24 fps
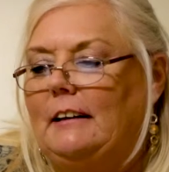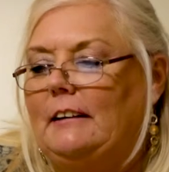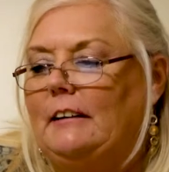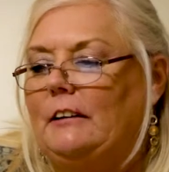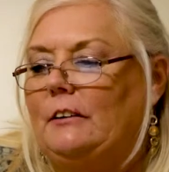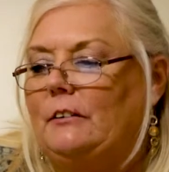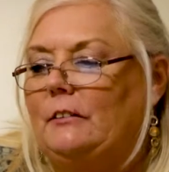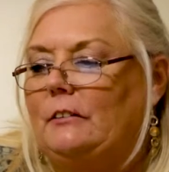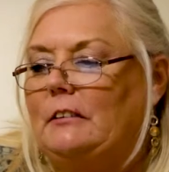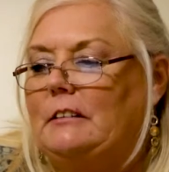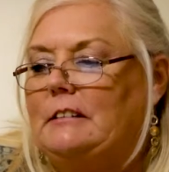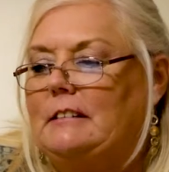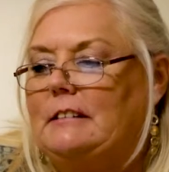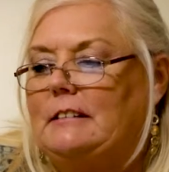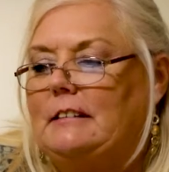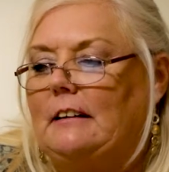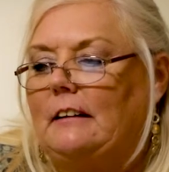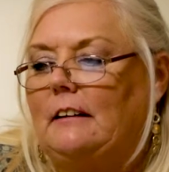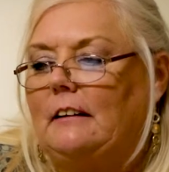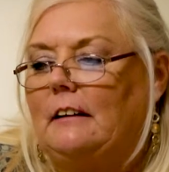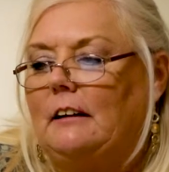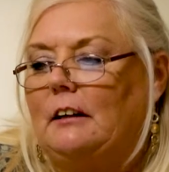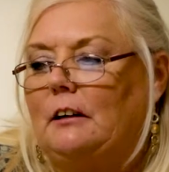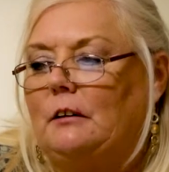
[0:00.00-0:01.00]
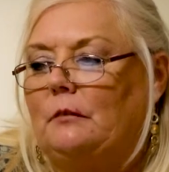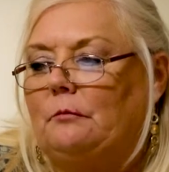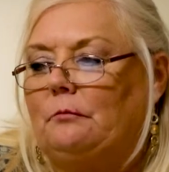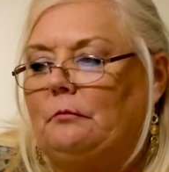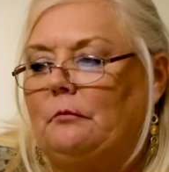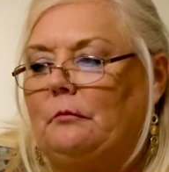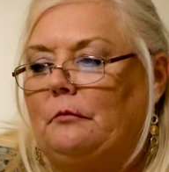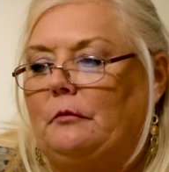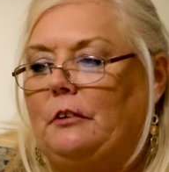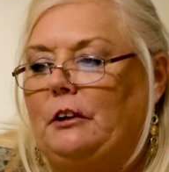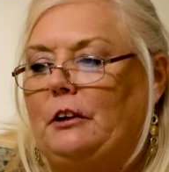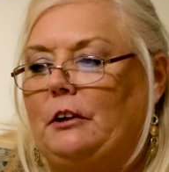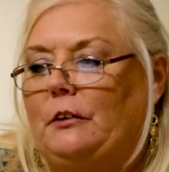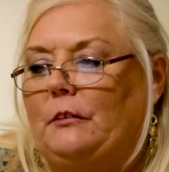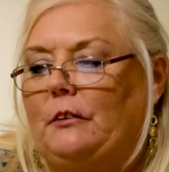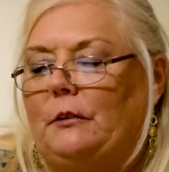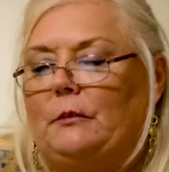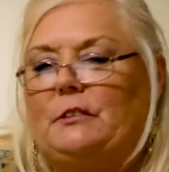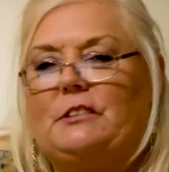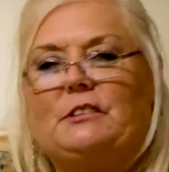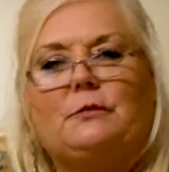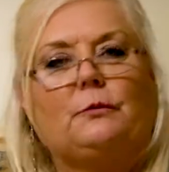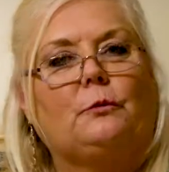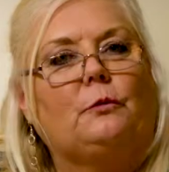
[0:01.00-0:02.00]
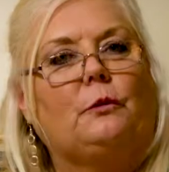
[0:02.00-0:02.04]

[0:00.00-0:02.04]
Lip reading: There was, there was